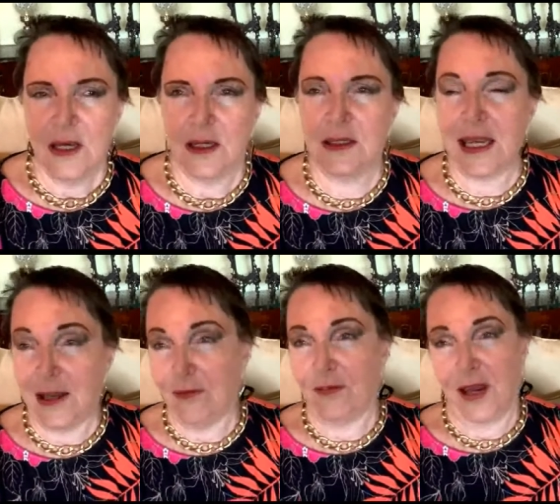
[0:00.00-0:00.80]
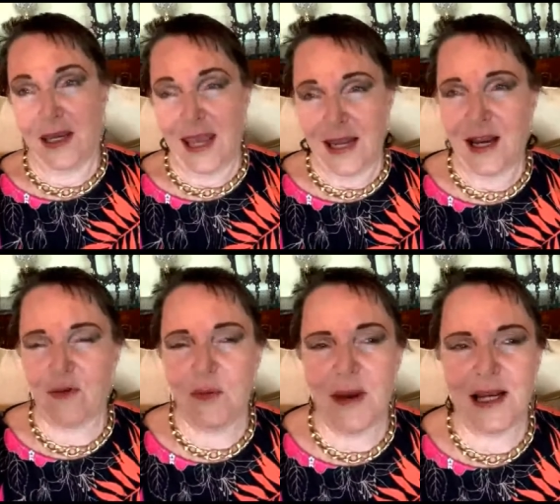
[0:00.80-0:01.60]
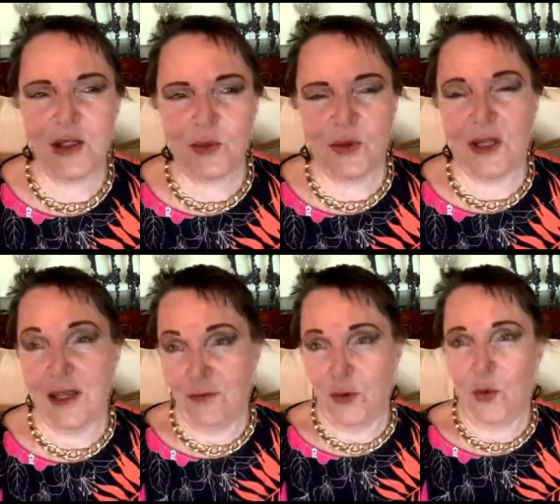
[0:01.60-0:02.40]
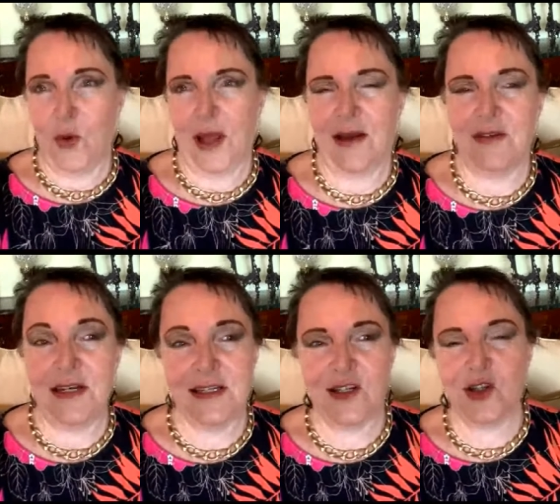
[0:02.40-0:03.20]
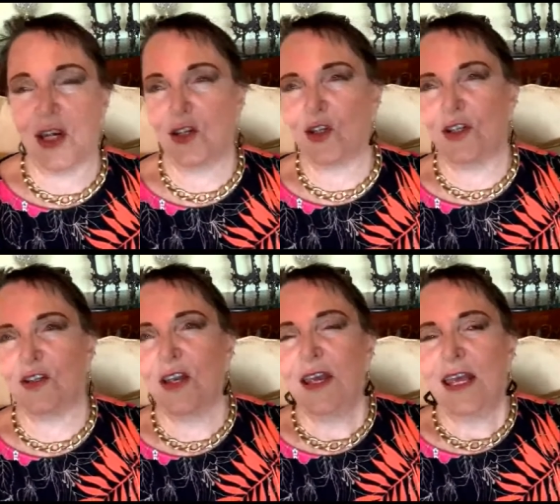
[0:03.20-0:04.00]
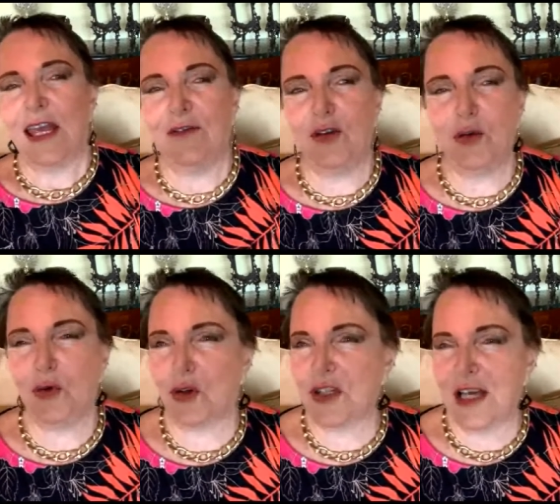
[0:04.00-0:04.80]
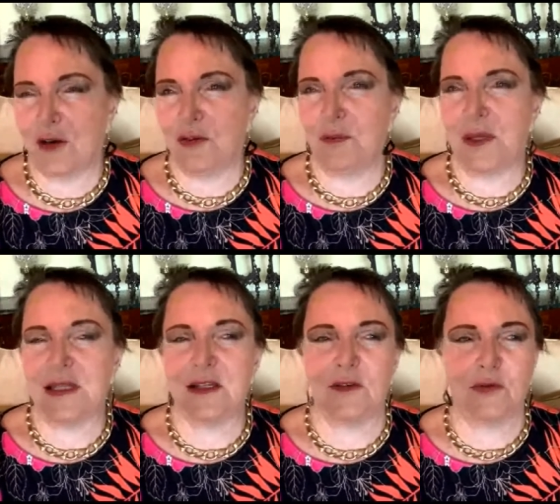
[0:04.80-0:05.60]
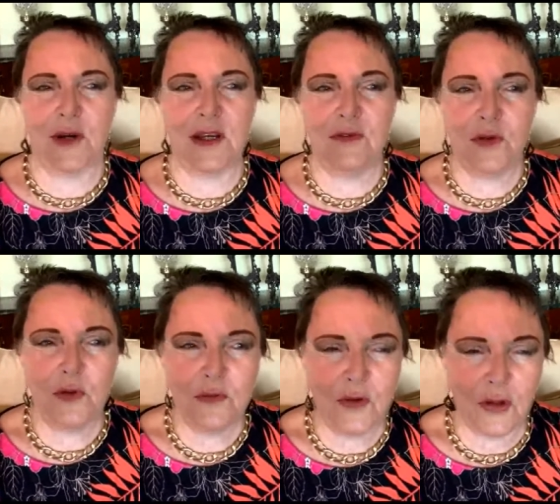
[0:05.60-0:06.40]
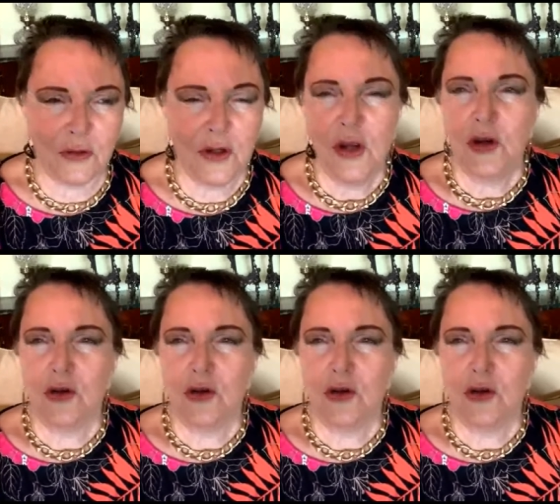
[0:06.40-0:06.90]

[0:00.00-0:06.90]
And if, again, I remind you all, if you all have any suggestions, if you yourself have been suffering, if you've gone